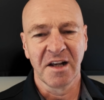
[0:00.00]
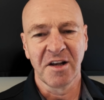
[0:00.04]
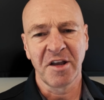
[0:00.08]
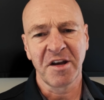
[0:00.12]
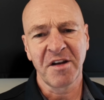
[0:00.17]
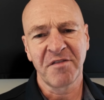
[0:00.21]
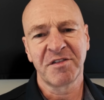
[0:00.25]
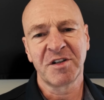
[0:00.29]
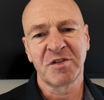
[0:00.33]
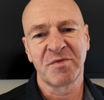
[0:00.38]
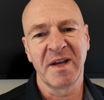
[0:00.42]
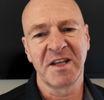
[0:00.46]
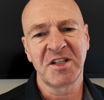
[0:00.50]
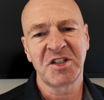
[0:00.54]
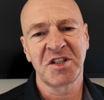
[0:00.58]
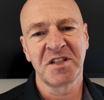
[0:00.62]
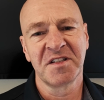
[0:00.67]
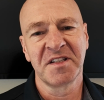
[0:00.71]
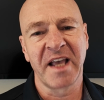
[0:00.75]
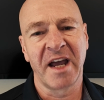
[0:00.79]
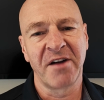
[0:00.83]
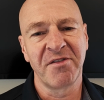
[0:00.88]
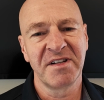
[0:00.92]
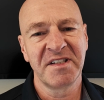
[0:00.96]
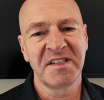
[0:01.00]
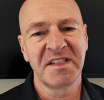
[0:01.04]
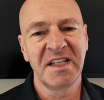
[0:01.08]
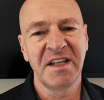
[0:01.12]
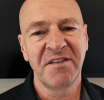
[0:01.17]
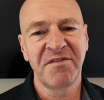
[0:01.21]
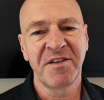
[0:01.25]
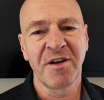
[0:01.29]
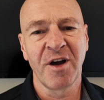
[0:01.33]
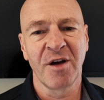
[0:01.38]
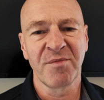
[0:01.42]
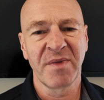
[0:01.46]
A lot of questions I
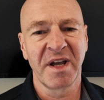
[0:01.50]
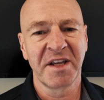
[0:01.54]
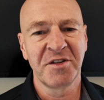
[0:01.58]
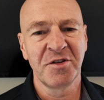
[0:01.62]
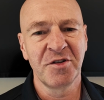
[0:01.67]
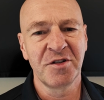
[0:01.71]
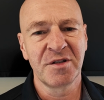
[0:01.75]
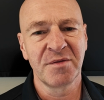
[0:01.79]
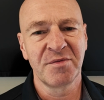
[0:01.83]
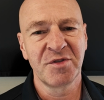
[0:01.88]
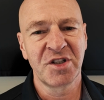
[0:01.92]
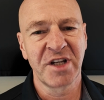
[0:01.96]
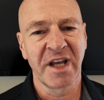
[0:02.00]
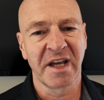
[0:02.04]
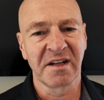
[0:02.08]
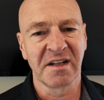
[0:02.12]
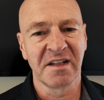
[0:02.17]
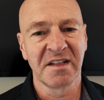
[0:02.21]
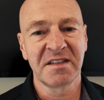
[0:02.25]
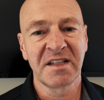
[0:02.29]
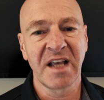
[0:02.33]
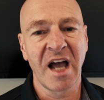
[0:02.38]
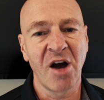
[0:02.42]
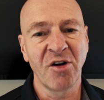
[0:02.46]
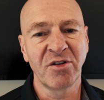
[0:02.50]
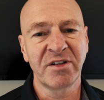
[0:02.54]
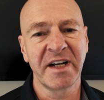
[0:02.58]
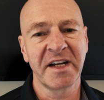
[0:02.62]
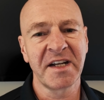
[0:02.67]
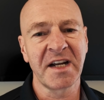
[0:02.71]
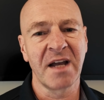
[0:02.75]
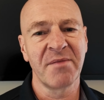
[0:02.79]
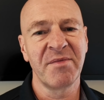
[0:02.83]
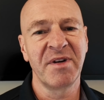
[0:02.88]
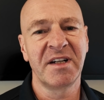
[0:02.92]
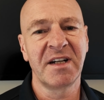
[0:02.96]
receive here on my YouTube channel is how
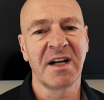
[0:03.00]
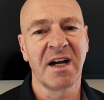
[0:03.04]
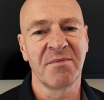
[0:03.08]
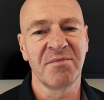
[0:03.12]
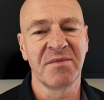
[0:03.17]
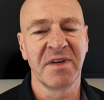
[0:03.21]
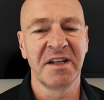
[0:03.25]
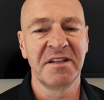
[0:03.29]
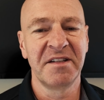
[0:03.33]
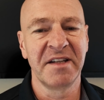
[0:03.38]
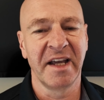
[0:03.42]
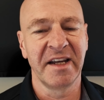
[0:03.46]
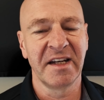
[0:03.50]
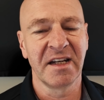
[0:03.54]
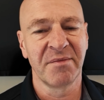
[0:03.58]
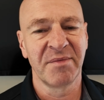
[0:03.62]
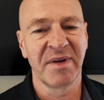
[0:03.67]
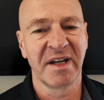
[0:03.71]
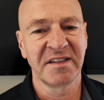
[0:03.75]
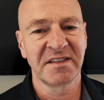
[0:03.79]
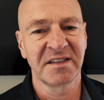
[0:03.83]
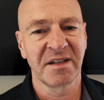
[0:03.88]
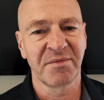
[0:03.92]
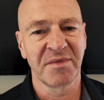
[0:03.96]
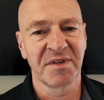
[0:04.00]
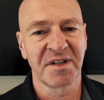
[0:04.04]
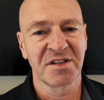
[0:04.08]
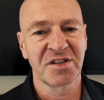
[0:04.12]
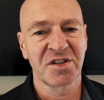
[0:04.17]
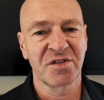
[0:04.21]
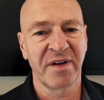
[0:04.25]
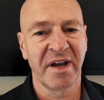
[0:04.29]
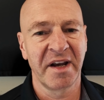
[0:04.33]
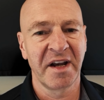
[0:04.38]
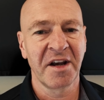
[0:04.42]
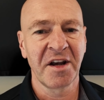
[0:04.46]
can I become a database
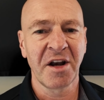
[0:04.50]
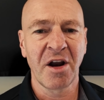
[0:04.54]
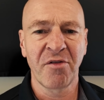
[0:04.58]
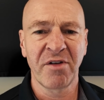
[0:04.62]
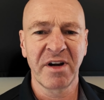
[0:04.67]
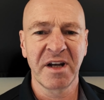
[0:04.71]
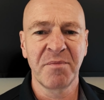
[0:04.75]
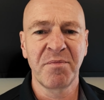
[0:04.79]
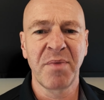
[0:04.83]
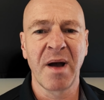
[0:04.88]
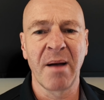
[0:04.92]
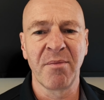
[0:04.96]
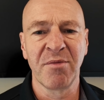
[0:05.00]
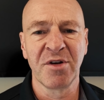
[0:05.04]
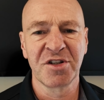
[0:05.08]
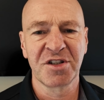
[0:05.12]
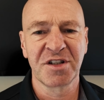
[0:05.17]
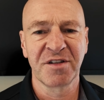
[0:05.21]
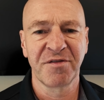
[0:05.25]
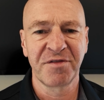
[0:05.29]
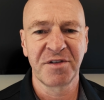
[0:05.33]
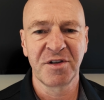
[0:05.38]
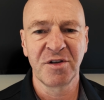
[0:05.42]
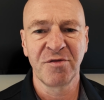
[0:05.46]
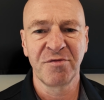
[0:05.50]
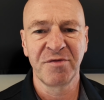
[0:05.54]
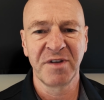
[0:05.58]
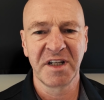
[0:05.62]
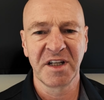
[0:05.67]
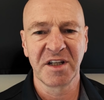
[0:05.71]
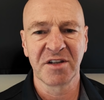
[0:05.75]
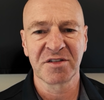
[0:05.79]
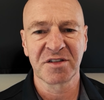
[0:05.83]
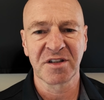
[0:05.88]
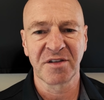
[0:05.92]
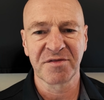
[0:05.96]
administrator, and I already published a few
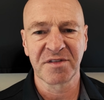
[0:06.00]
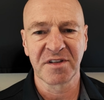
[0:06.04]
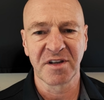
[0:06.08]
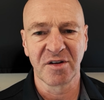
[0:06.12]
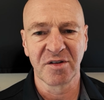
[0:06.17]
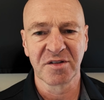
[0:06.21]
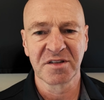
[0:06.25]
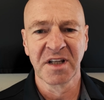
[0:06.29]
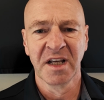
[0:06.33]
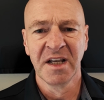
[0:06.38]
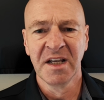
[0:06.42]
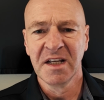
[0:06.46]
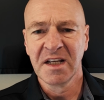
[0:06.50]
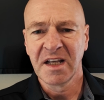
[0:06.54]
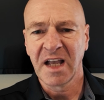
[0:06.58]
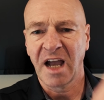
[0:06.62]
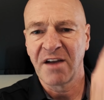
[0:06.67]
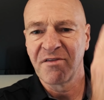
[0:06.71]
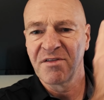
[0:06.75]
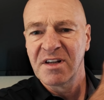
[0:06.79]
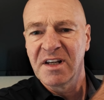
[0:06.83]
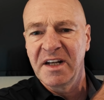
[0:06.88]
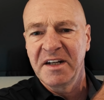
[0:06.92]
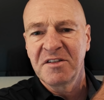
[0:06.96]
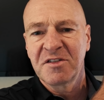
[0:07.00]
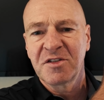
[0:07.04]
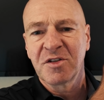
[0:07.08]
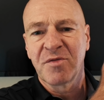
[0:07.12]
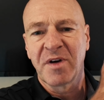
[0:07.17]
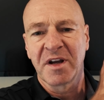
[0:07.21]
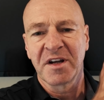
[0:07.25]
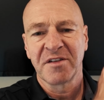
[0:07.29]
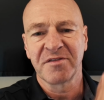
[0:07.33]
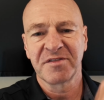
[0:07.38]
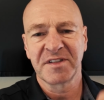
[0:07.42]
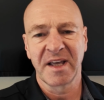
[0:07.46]
videos of those. I will link to
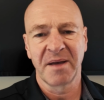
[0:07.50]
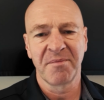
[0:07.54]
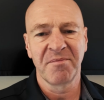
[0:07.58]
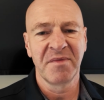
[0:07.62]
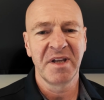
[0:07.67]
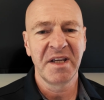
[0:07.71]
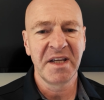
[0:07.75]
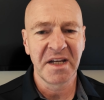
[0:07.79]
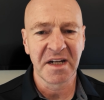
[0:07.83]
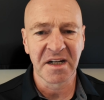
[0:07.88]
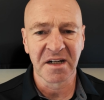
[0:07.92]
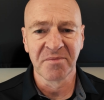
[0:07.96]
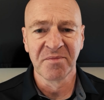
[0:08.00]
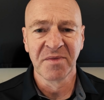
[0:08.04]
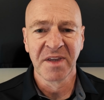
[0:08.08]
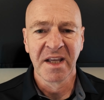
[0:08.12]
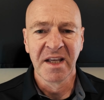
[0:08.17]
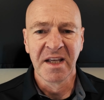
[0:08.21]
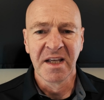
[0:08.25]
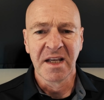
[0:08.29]
one of them here.